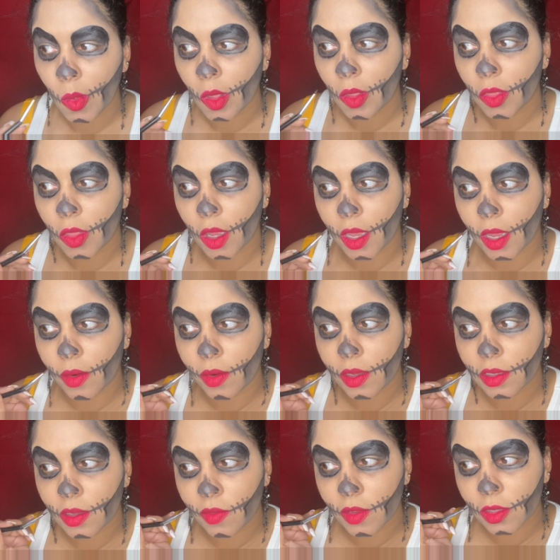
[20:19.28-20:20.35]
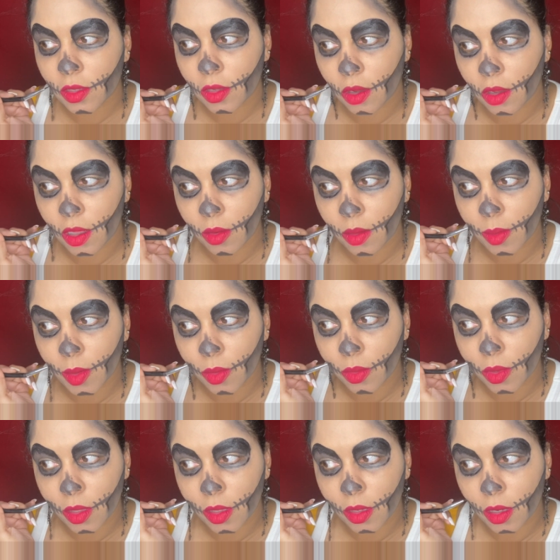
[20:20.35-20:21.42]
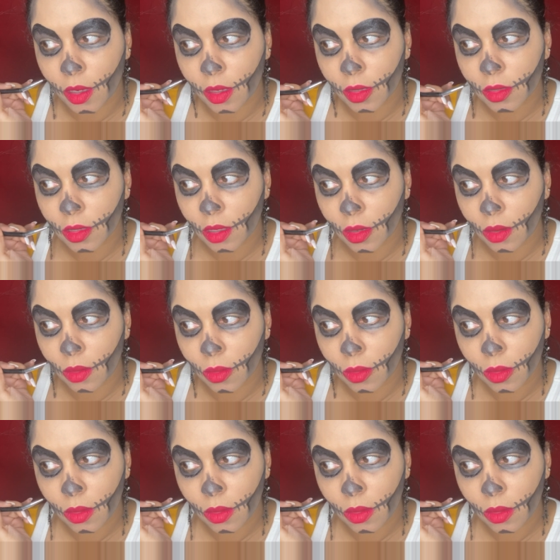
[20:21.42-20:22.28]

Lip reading: the areas of the skull that will be really dark. So